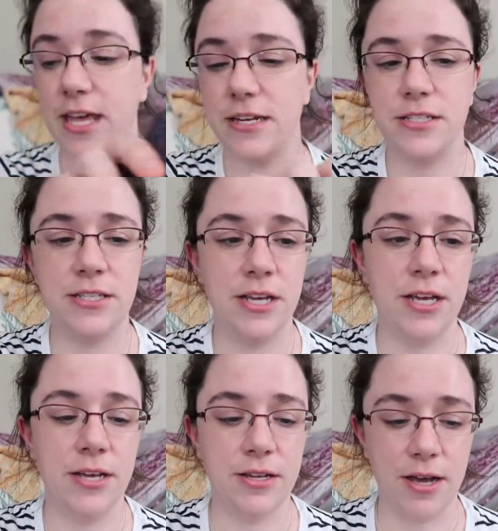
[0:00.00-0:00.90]
kit.
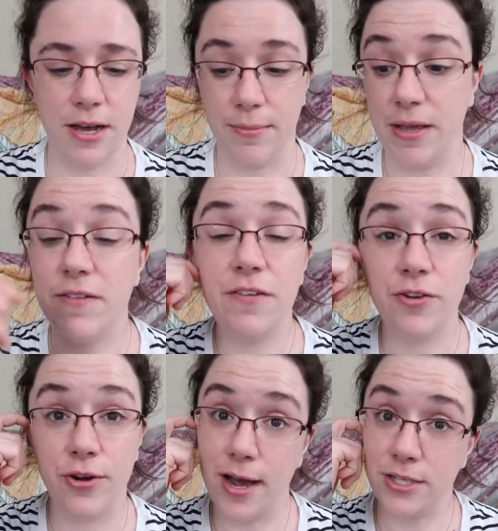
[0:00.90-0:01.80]
Even if
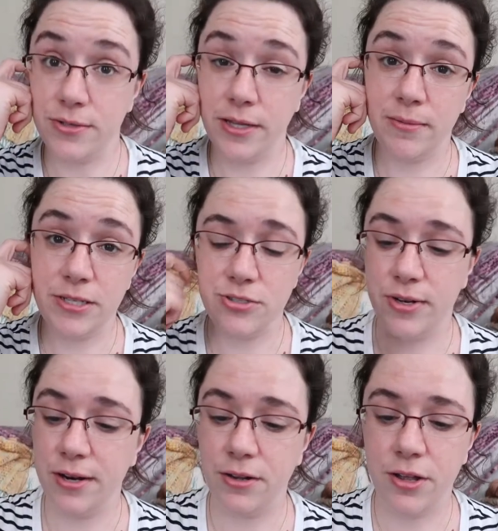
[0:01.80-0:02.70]
you're not doing the
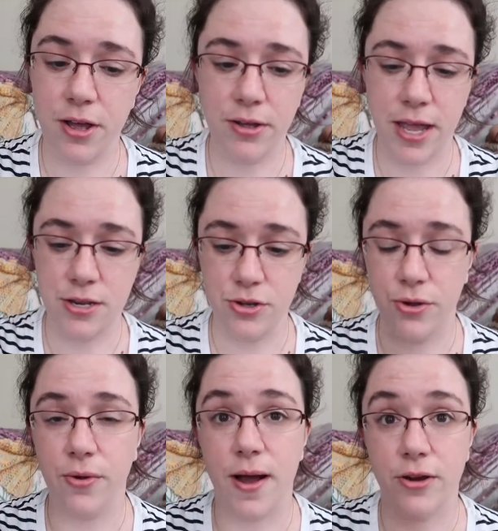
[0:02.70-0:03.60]
mystery knit along and
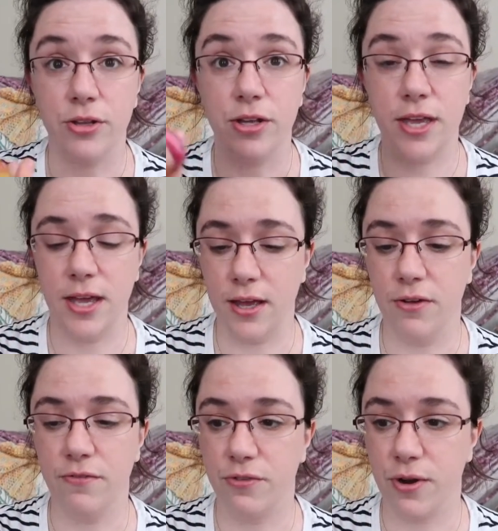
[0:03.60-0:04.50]
you are
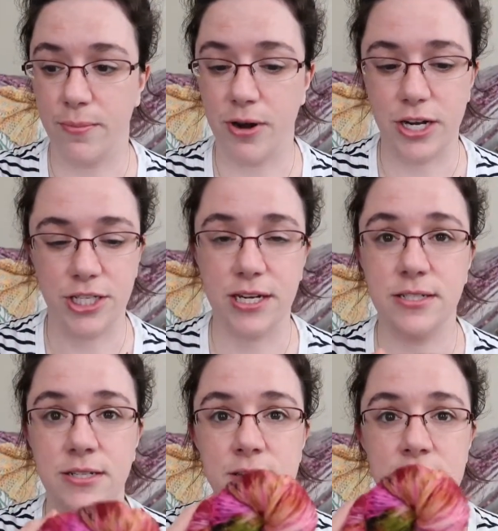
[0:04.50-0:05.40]
looking for a
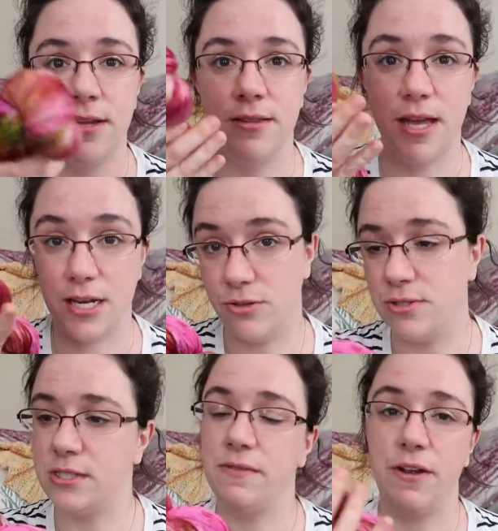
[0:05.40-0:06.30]
project that
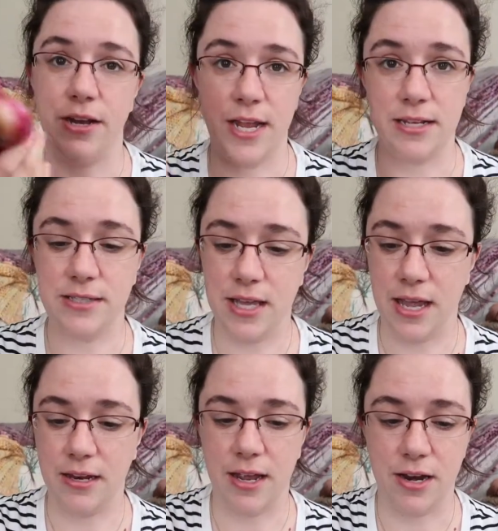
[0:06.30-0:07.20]
uses a variegated
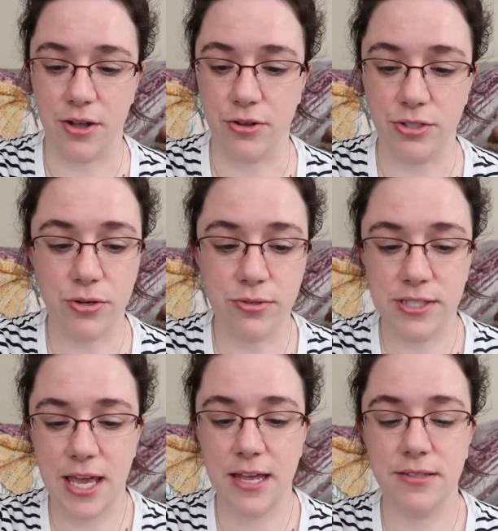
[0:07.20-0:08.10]
skein and other tonal
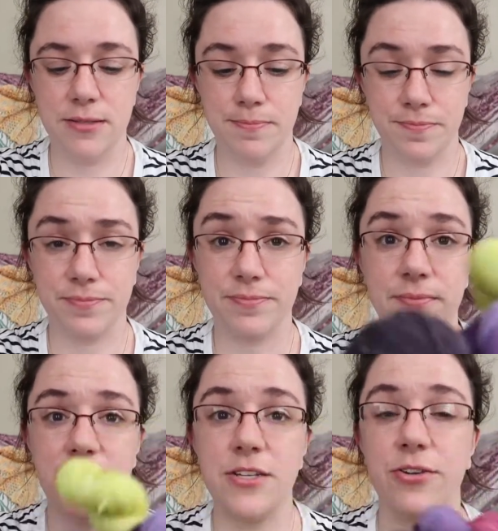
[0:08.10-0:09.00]
skeins,
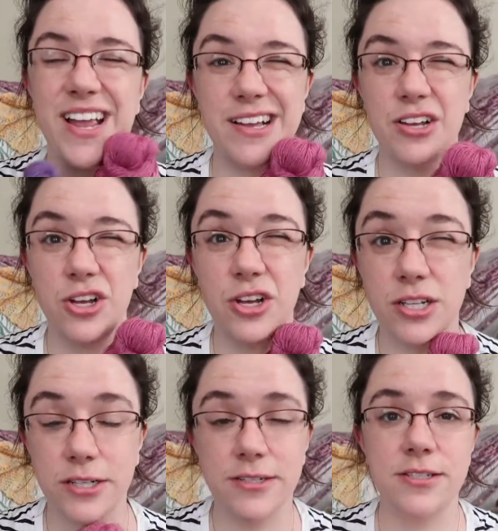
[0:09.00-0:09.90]
these are great
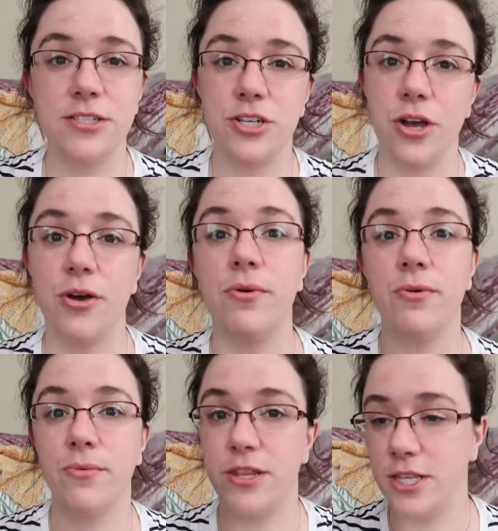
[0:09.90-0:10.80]
colors to
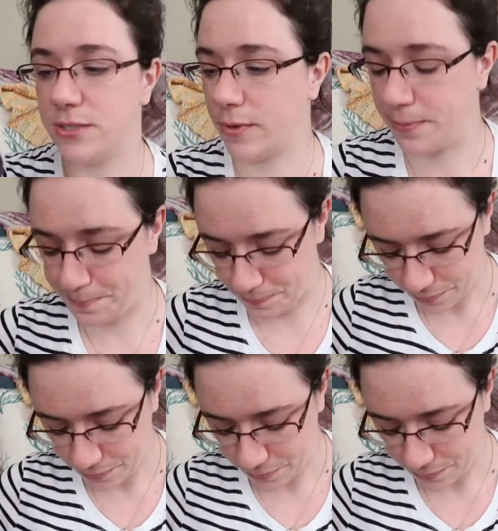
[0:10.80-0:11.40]
go with this one.